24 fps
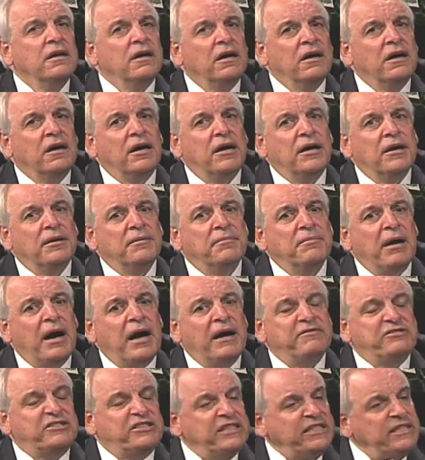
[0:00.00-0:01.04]

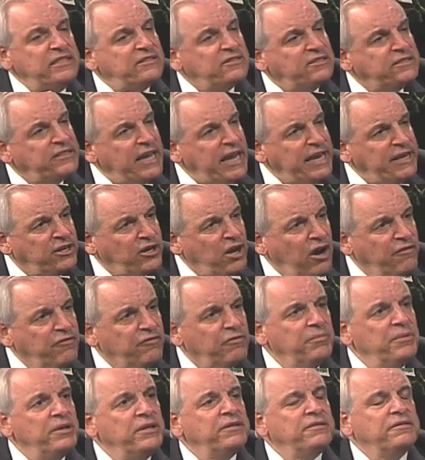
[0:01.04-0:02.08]
I've seen state
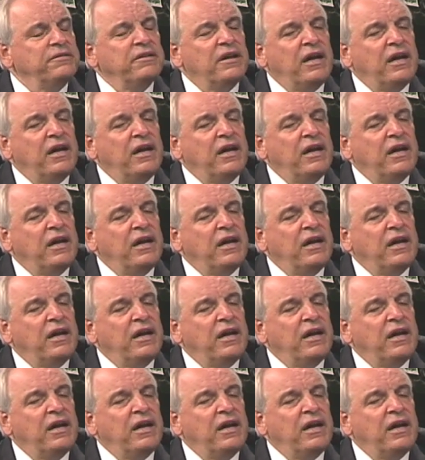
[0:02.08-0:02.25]
government.